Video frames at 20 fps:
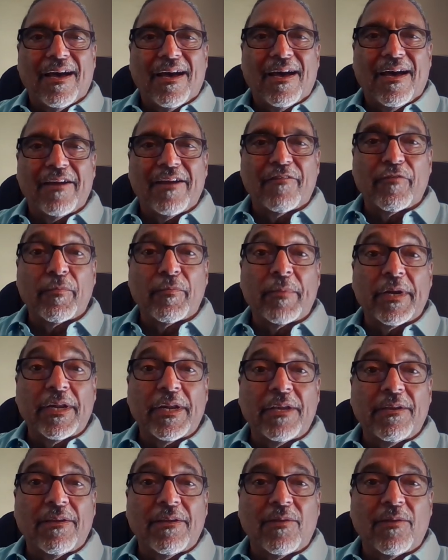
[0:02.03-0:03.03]
Hi,
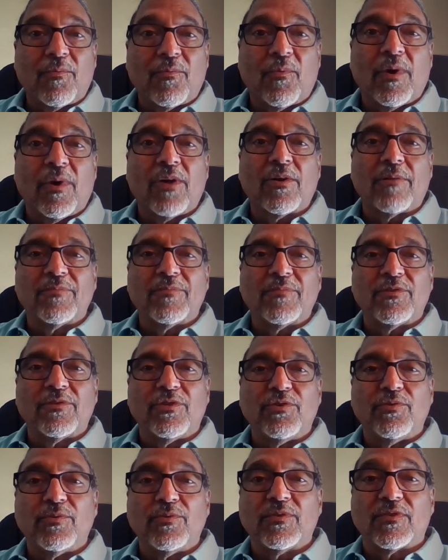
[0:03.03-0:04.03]
everybody, and welcome
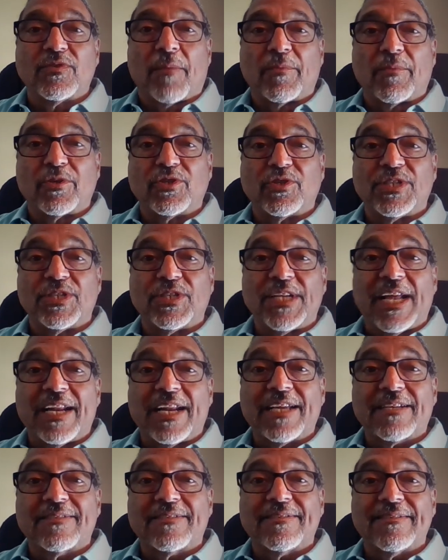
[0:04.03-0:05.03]
to Summer
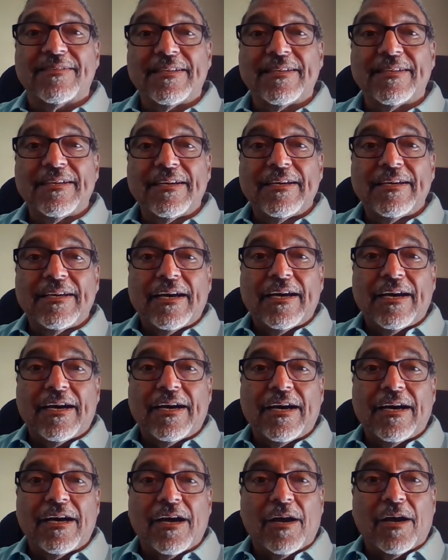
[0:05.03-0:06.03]
Genetics.
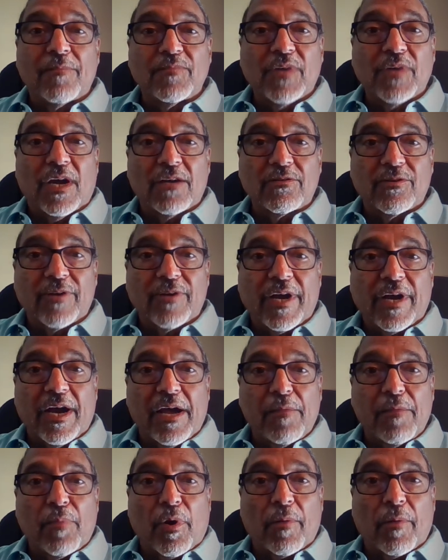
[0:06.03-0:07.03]
I'm Dr.
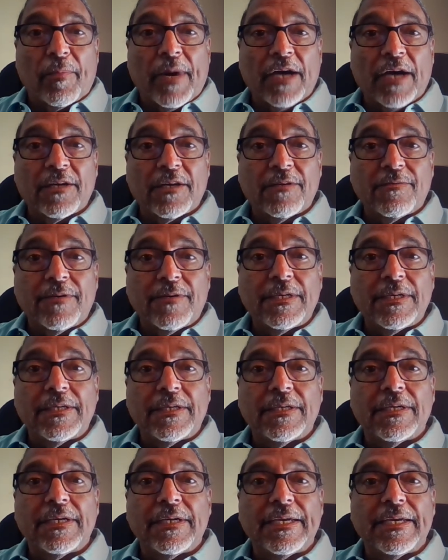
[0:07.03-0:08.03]
Guy Barbato,
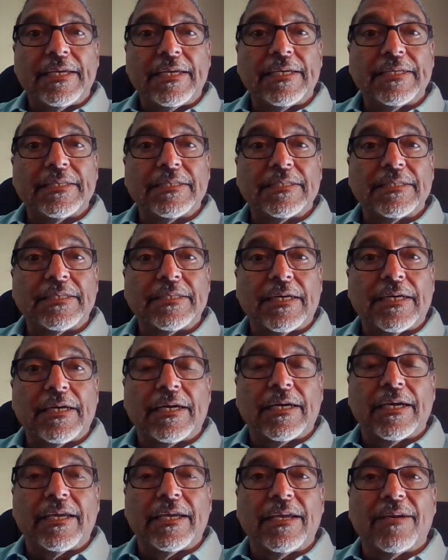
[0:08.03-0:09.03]
and
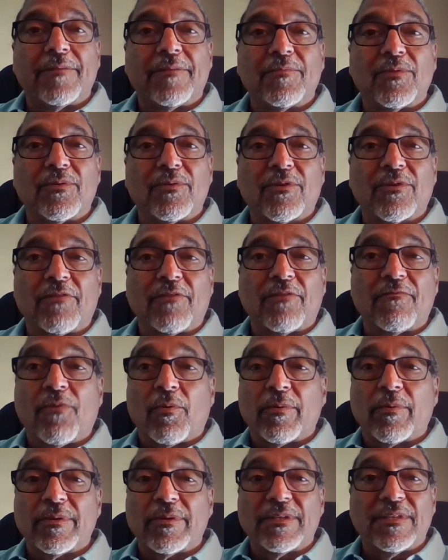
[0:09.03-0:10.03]
I am looking
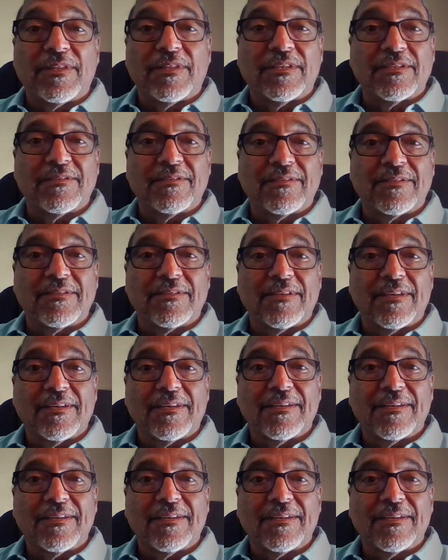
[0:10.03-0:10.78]
forward to this